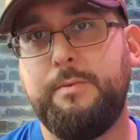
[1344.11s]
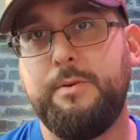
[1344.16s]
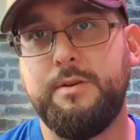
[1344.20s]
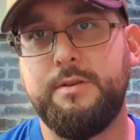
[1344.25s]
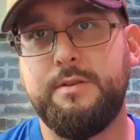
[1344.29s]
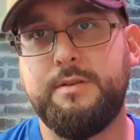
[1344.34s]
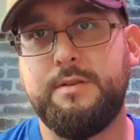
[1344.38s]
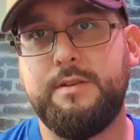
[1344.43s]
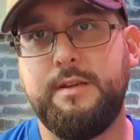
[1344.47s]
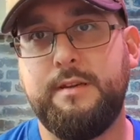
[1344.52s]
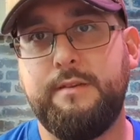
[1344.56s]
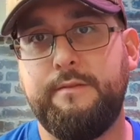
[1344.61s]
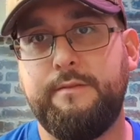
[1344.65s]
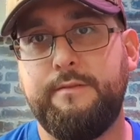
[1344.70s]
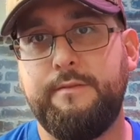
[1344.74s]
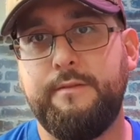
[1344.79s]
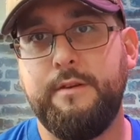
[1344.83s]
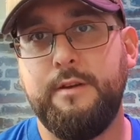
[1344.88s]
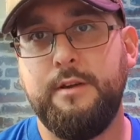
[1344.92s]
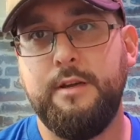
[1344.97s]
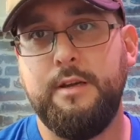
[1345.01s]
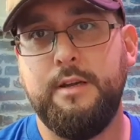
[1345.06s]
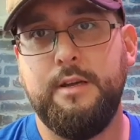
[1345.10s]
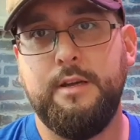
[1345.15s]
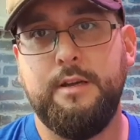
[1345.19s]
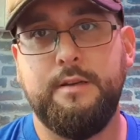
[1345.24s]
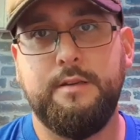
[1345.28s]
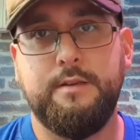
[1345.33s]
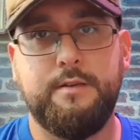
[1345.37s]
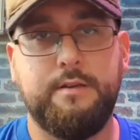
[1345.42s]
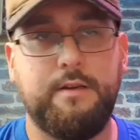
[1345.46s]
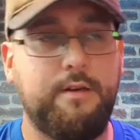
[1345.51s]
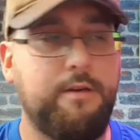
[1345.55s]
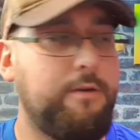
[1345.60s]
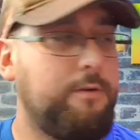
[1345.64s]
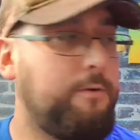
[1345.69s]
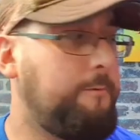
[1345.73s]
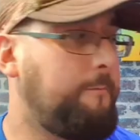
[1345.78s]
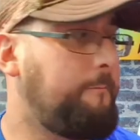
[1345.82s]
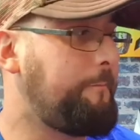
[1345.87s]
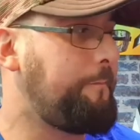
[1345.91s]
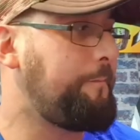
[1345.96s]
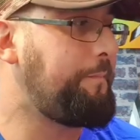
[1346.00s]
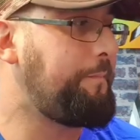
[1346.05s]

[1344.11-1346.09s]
positive. So